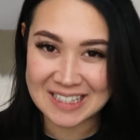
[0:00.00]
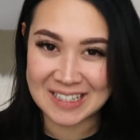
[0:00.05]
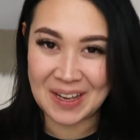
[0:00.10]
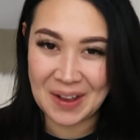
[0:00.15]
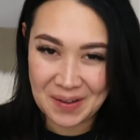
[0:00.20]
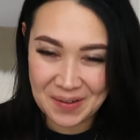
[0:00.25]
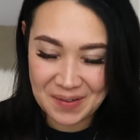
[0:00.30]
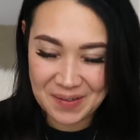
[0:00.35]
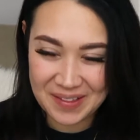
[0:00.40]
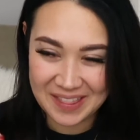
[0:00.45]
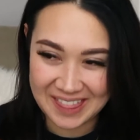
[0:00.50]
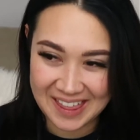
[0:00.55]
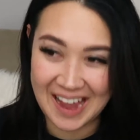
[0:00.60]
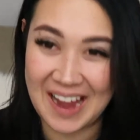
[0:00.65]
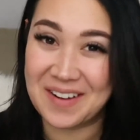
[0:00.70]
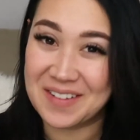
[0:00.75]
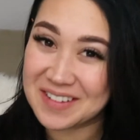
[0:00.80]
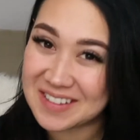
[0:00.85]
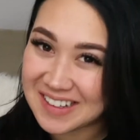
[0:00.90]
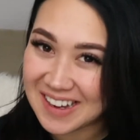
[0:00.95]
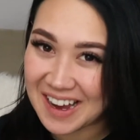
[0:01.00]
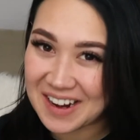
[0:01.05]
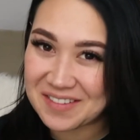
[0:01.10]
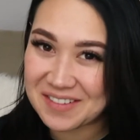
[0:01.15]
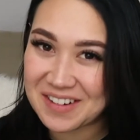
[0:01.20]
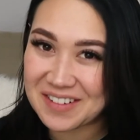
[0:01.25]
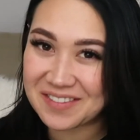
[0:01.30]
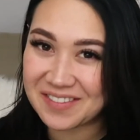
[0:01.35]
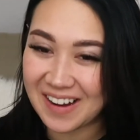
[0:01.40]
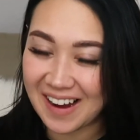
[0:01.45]
So that was kind of
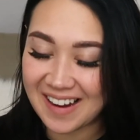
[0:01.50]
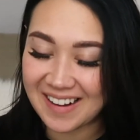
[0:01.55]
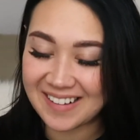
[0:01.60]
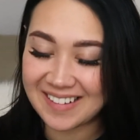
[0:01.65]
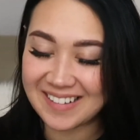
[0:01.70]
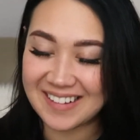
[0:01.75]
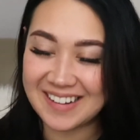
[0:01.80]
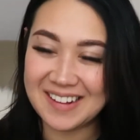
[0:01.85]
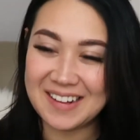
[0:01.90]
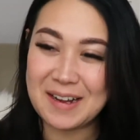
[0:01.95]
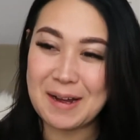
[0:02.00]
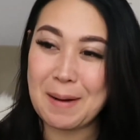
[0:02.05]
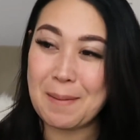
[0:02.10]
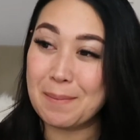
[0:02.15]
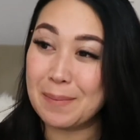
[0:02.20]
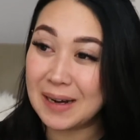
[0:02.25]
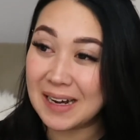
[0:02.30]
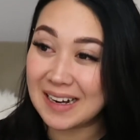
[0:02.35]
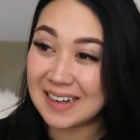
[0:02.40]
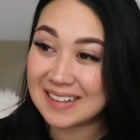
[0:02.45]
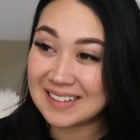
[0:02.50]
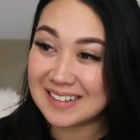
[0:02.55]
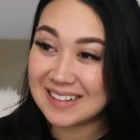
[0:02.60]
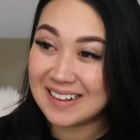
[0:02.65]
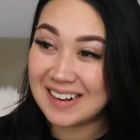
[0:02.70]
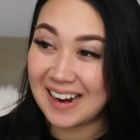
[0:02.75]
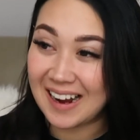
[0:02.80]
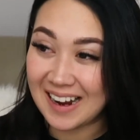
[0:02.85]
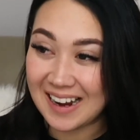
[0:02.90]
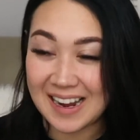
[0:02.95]
a fail, but
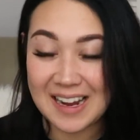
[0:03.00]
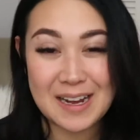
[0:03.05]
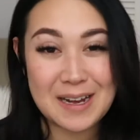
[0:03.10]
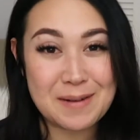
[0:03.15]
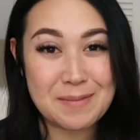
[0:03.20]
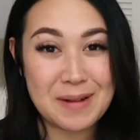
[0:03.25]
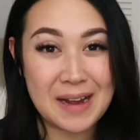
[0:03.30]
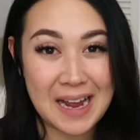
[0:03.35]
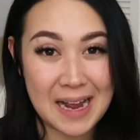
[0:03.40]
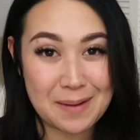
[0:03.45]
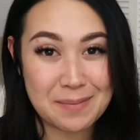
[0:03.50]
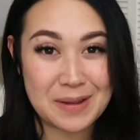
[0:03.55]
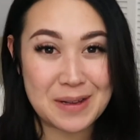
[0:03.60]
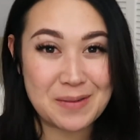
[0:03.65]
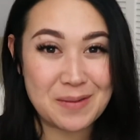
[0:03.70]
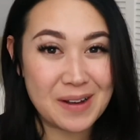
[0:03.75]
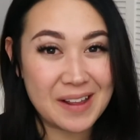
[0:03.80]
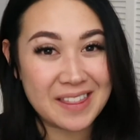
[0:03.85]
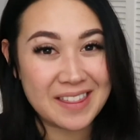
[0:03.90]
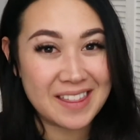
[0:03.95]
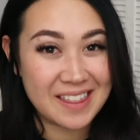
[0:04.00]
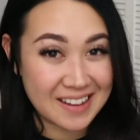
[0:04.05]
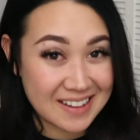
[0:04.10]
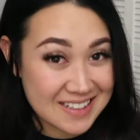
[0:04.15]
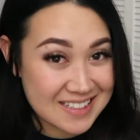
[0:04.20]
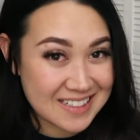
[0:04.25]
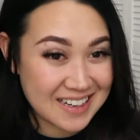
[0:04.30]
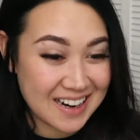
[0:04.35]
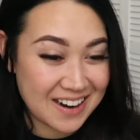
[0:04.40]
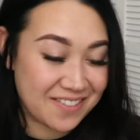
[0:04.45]
I am happy with the
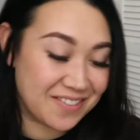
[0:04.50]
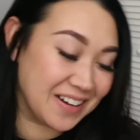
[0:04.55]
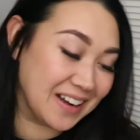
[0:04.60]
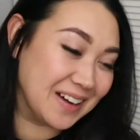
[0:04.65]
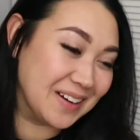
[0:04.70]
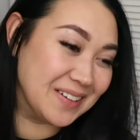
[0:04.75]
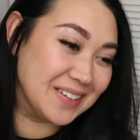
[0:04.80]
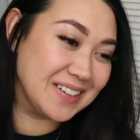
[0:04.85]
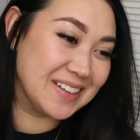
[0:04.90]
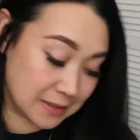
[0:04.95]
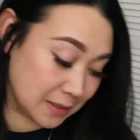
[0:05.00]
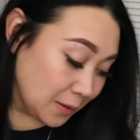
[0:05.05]
things that I found.